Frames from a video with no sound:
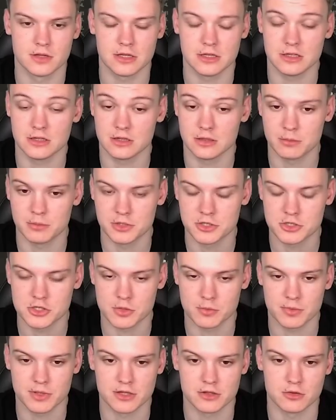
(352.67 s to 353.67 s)
Hitting the
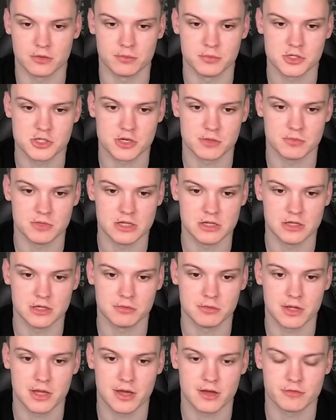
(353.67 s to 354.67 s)
bishop, and on Bishop
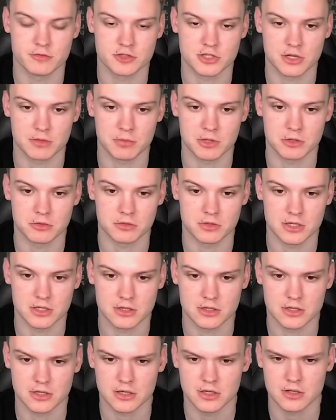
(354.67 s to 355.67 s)
D3 we have checkmate on
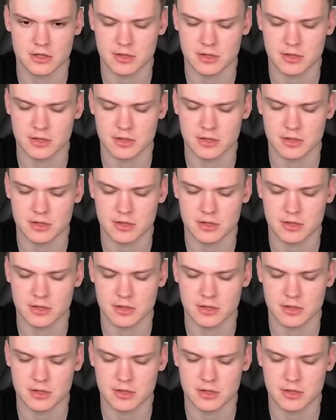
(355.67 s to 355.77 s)
E3.